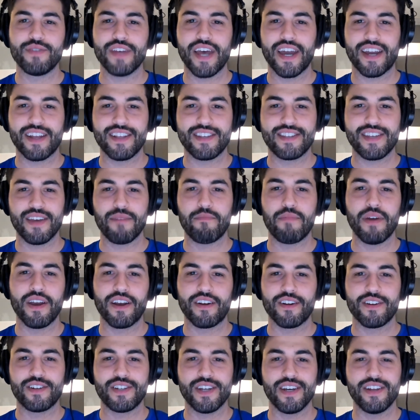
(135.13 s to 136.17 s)
I can say
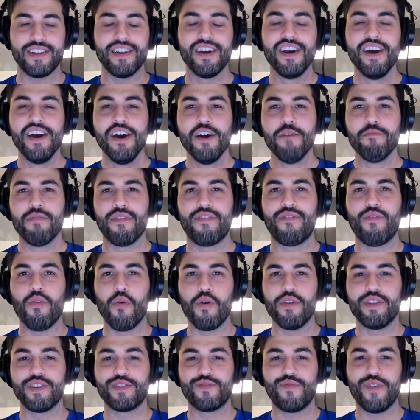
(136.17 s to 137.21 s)
Pinkerton
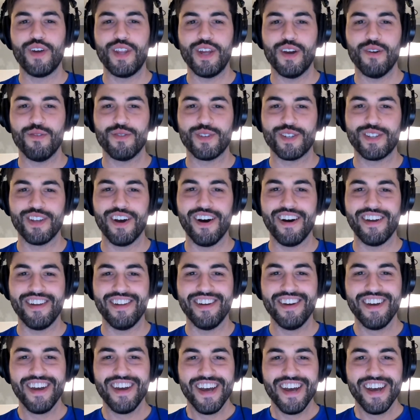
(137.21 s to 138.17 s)
before this video is done.